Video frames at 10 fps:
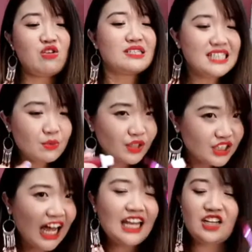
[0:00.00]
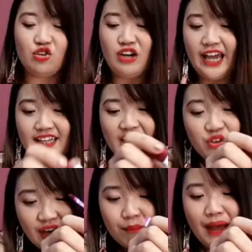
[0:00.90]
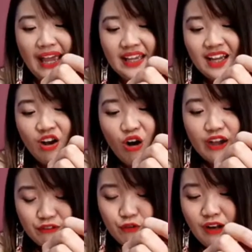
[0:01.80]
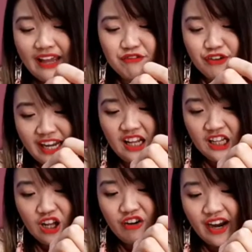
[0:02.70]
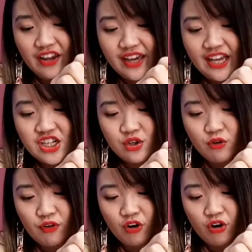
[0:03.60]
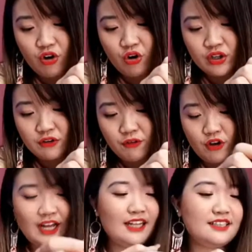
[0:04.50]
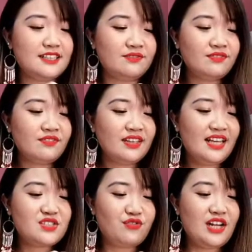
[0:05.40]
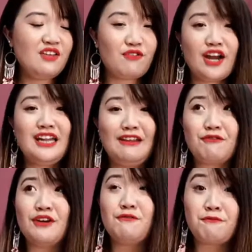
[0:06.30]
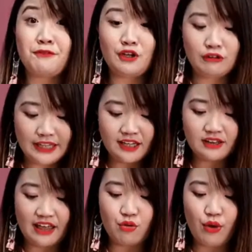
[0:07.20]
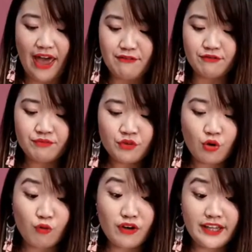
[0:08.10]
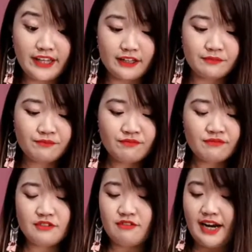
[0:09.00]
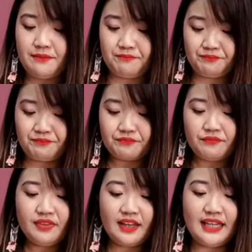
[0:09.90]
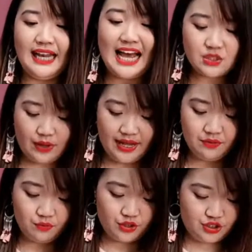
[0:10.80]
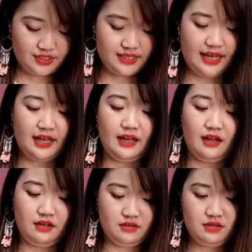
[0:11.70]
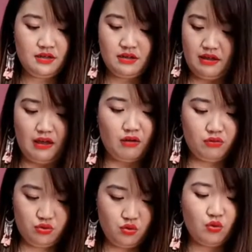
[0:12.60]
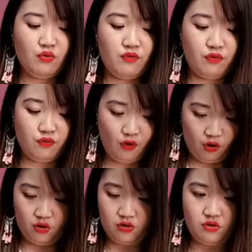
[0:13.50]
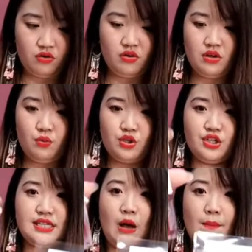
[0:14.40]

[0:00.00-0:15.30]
you see which color you like. Then you can buy. Or if you like red a lot, right, you can actually go for all the four colors. It's really very different feeling that you have over here, right? The last one, which is uh, LU4, which is our uh,